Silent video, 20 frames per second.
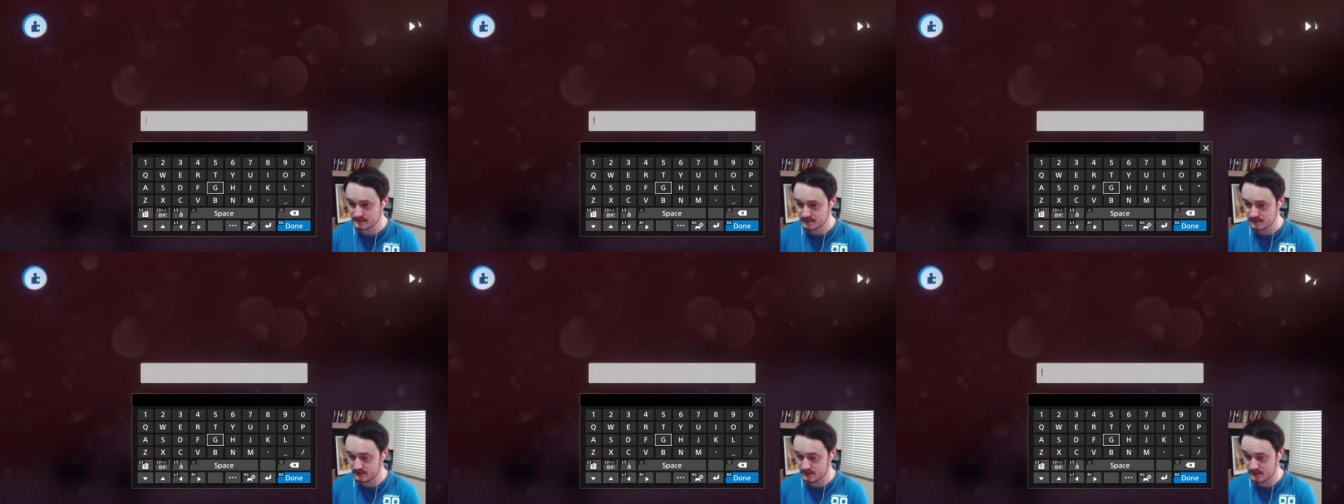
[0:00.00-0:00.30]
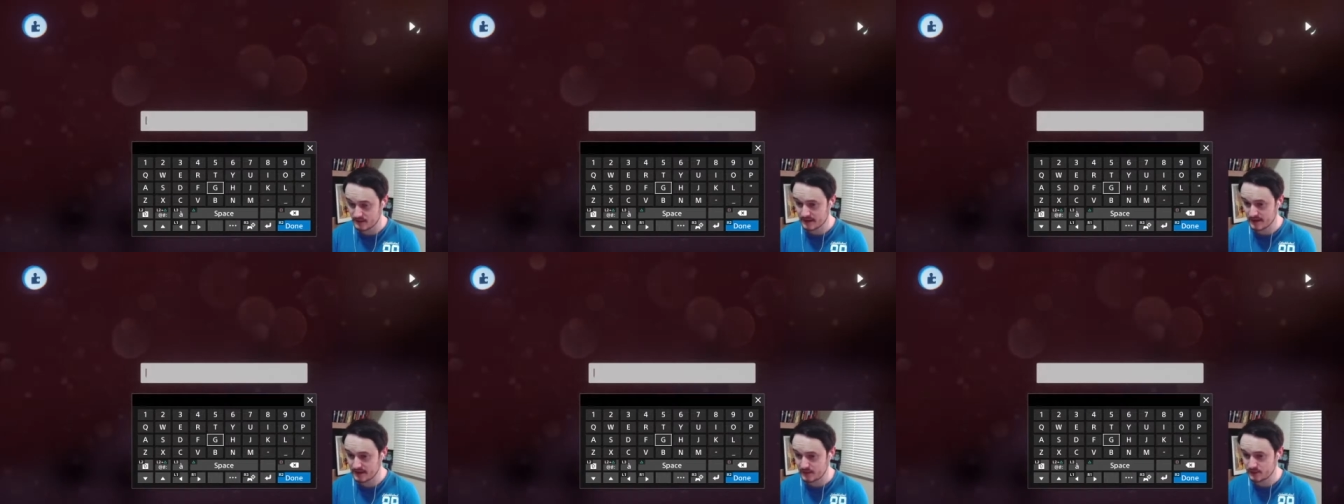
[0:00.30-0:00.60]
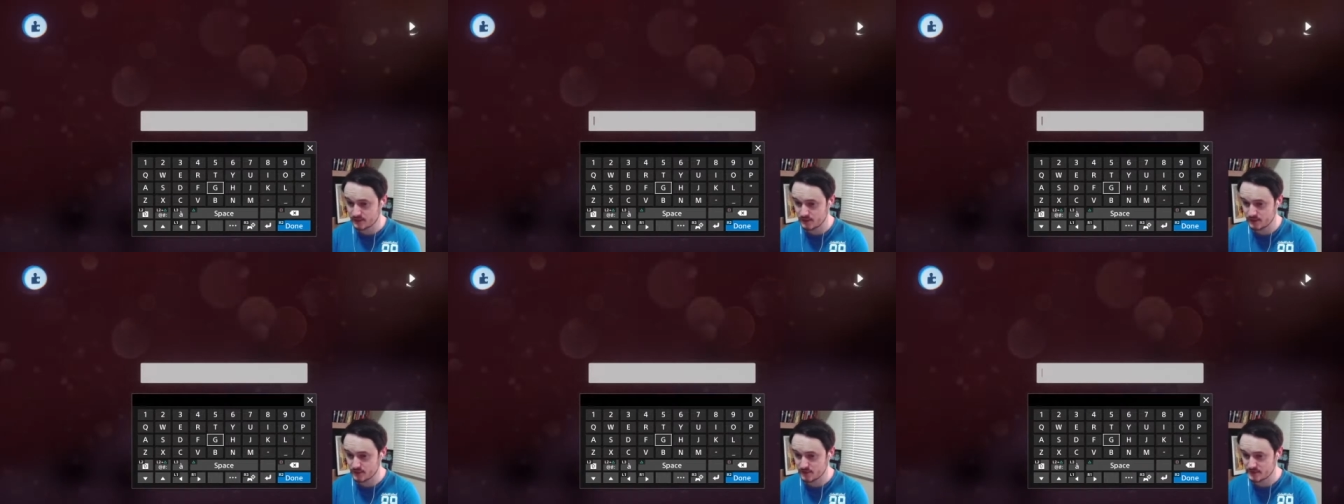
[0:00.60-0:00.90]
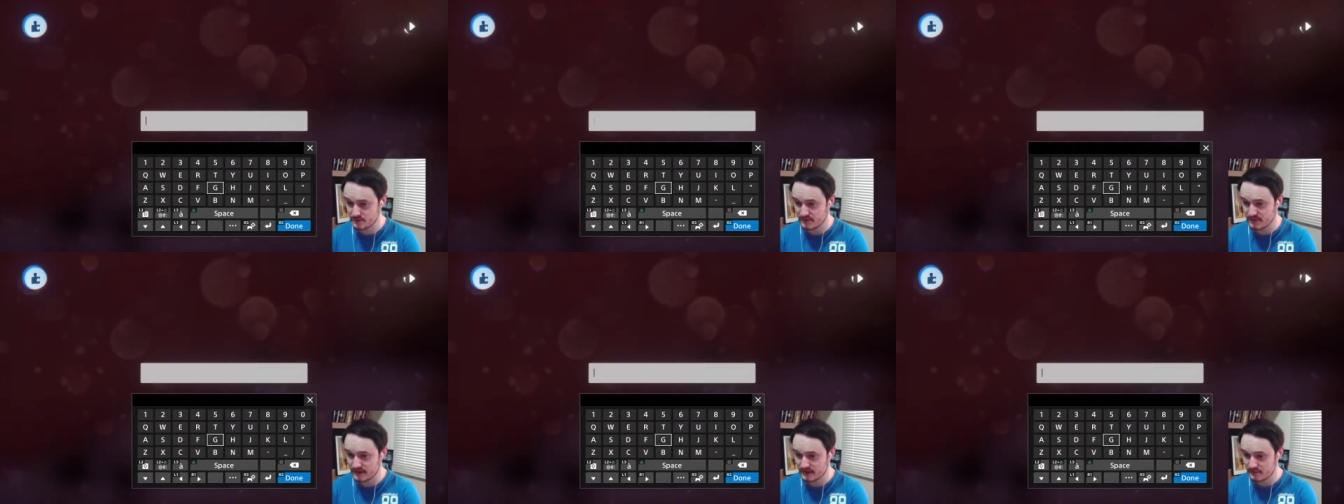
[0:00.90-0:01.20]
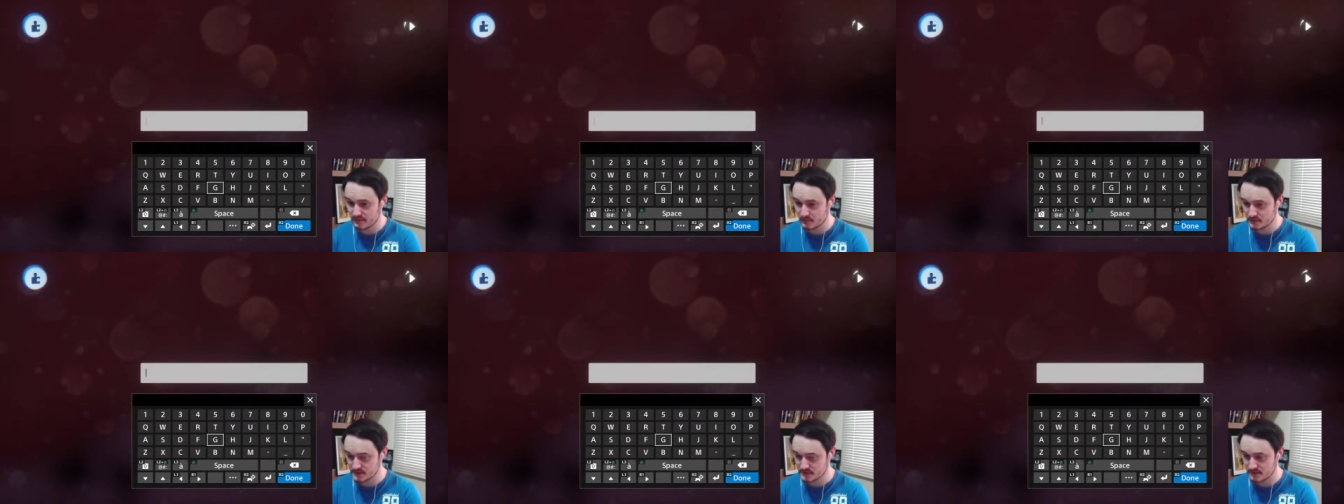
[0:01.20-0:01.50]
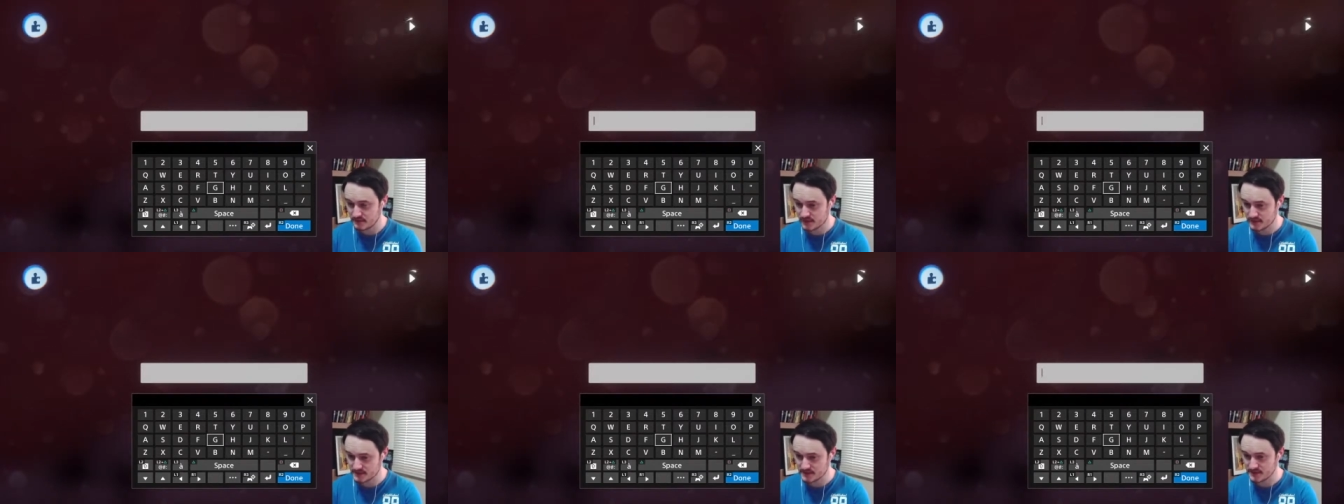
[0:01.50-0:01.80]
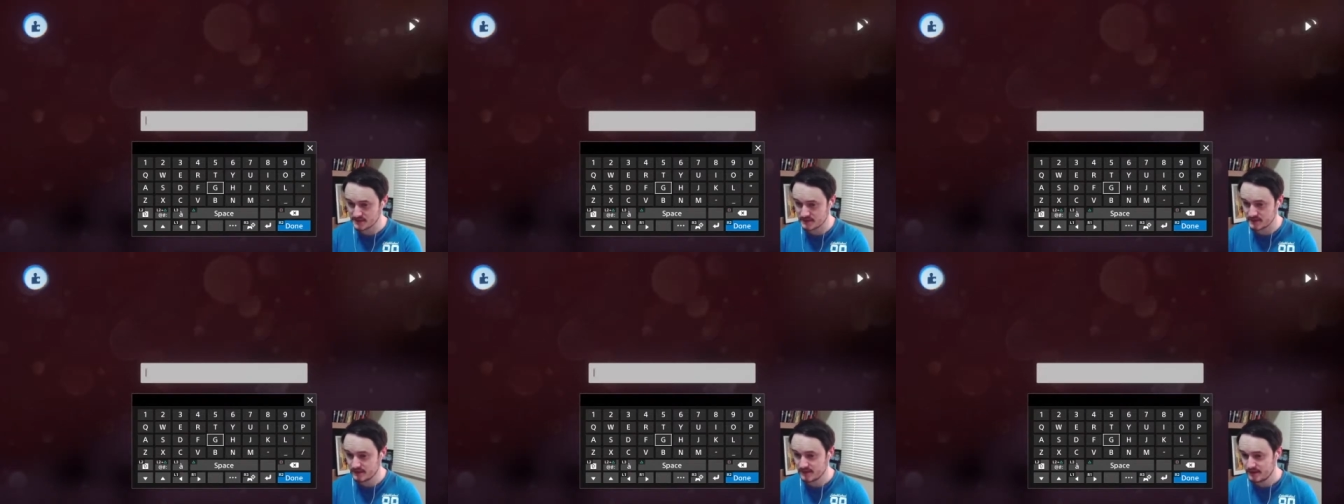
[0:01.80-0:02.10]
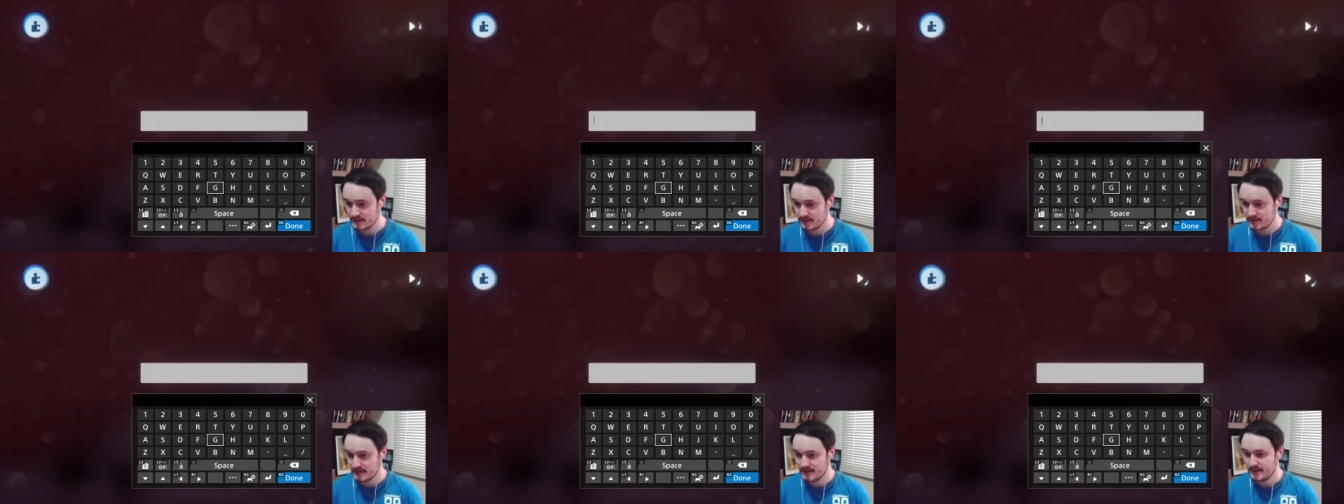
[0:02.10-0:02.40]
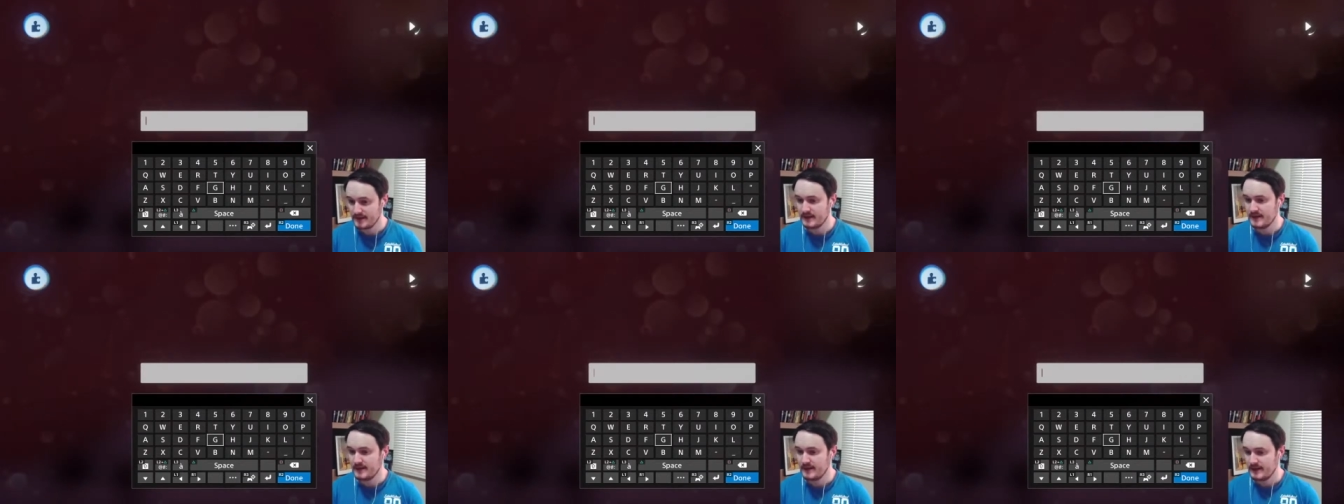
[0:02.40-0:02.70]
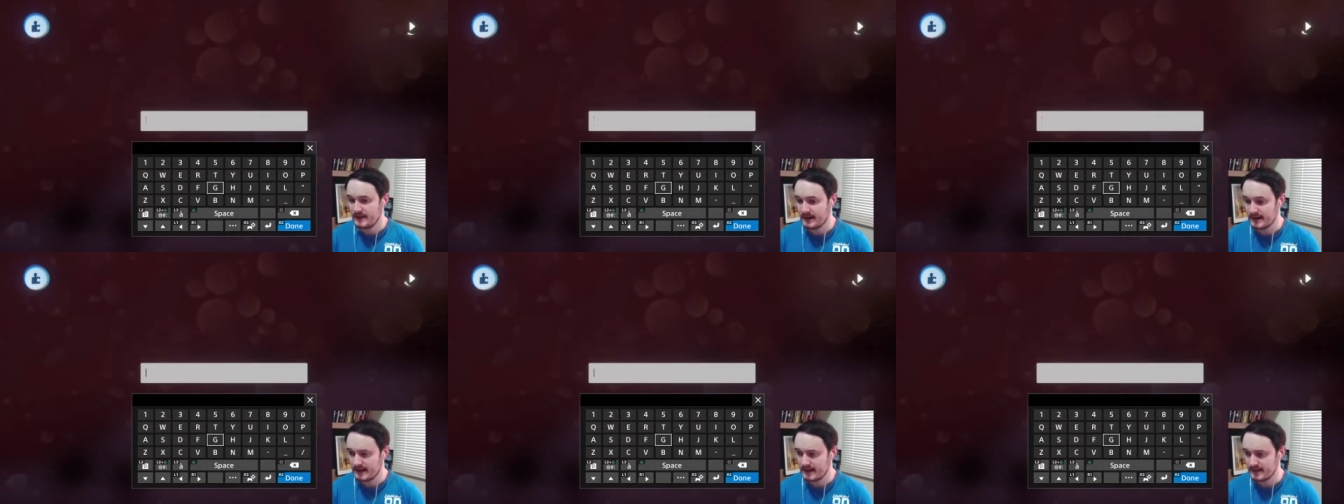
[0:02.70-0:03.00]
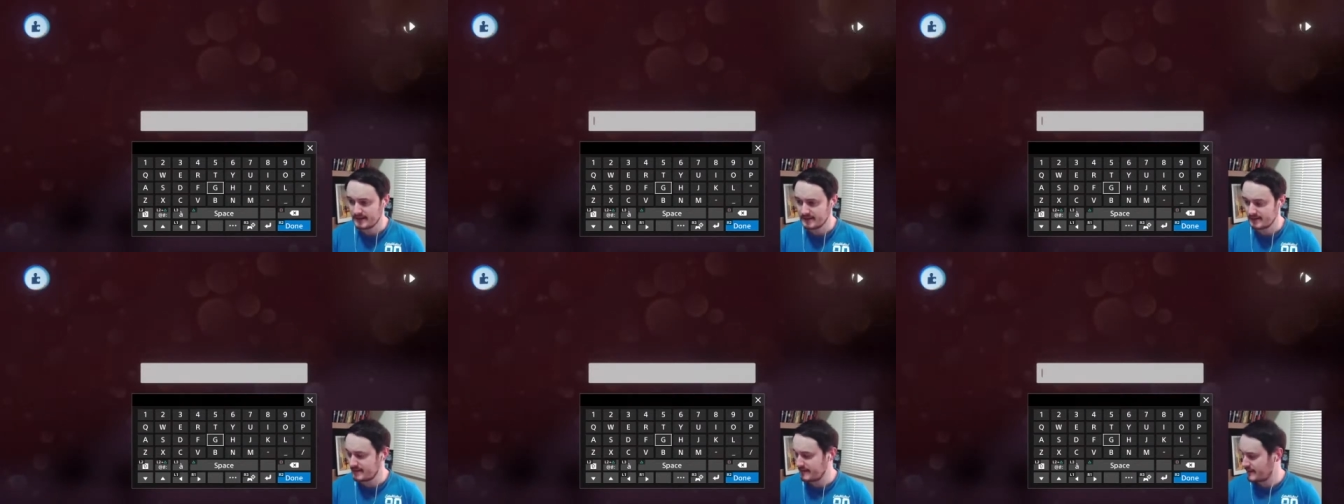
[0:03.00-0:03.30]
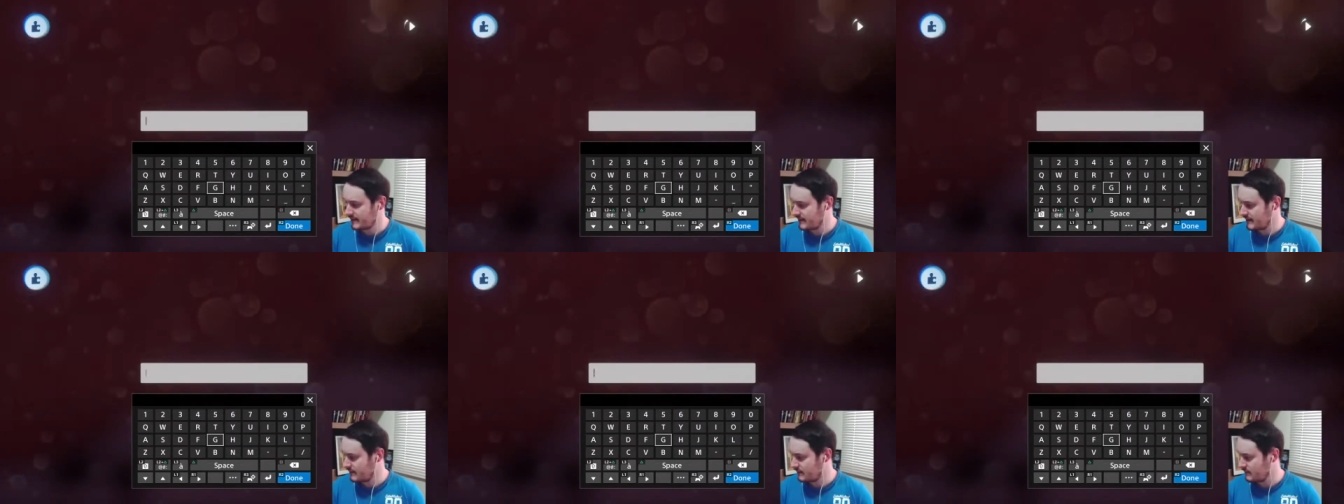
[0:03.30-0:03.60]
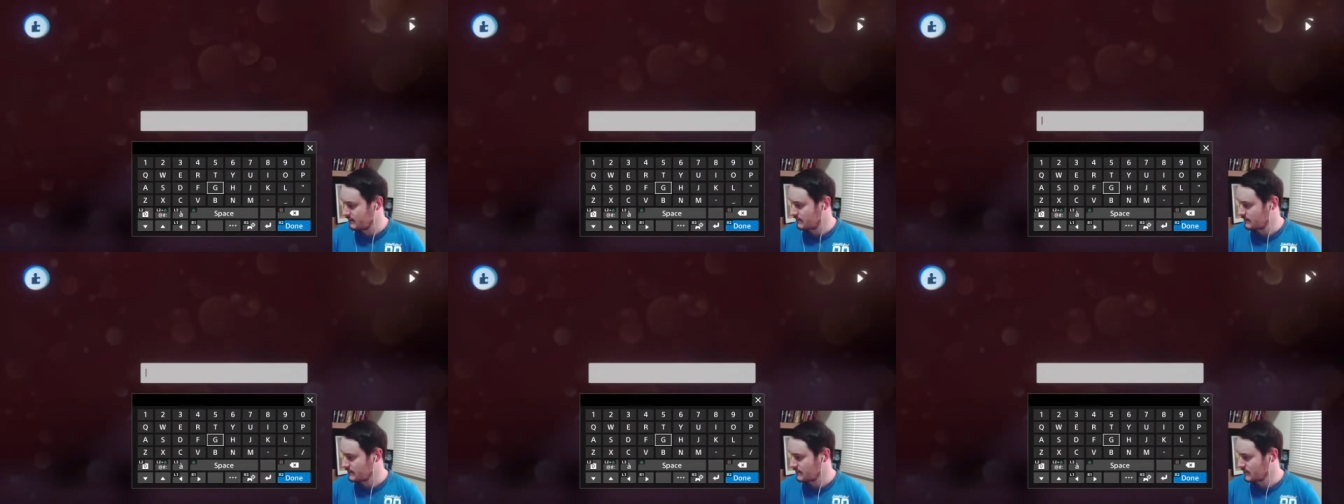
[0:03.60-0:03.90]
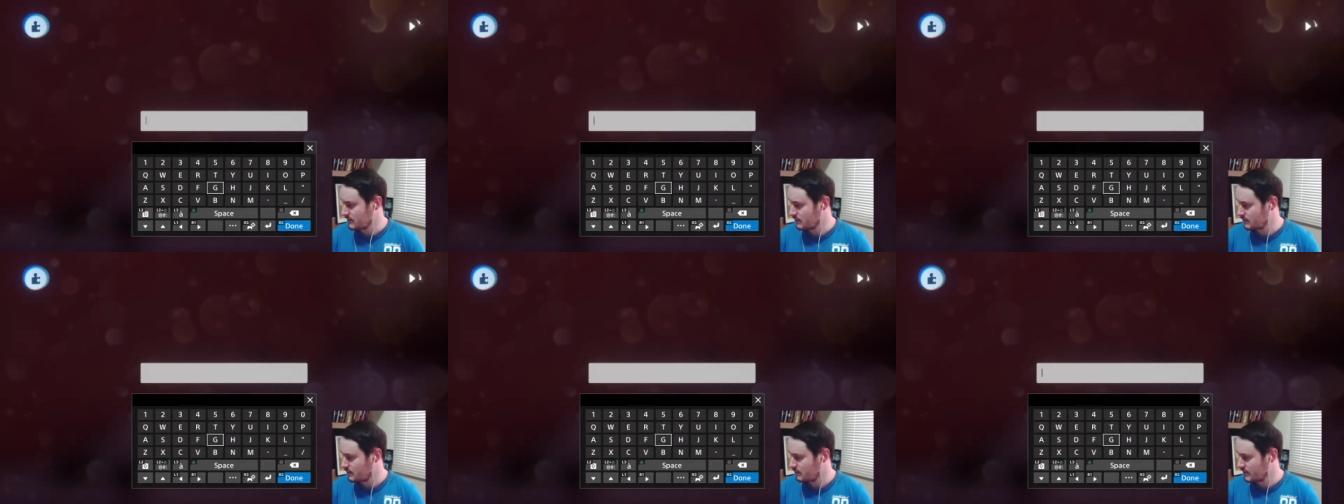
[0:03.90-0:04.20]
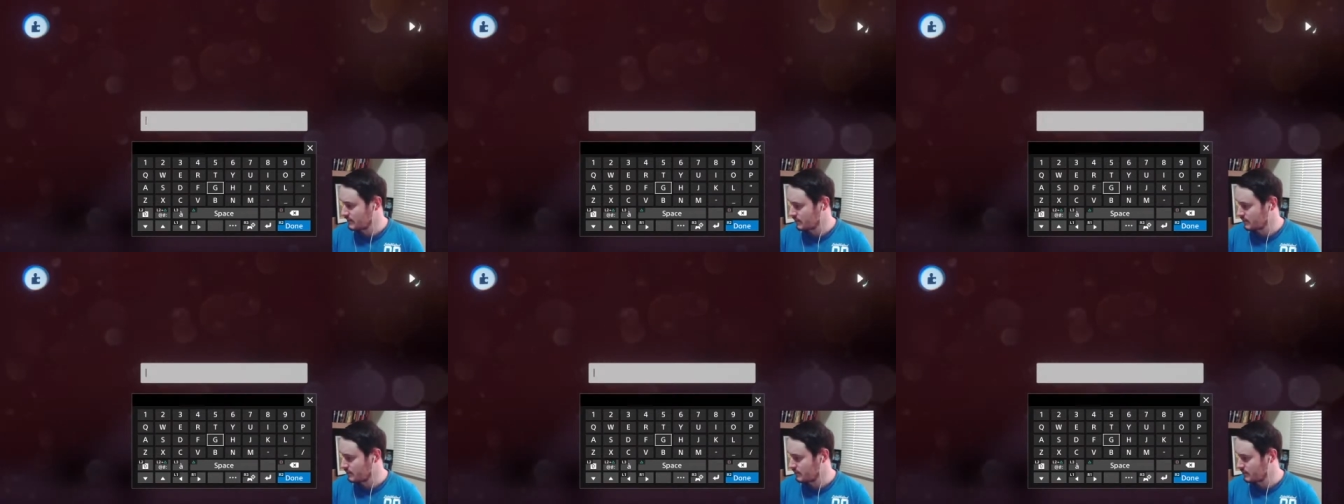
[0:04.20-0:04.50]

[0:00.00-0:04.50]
learning how to use variables first, and you'll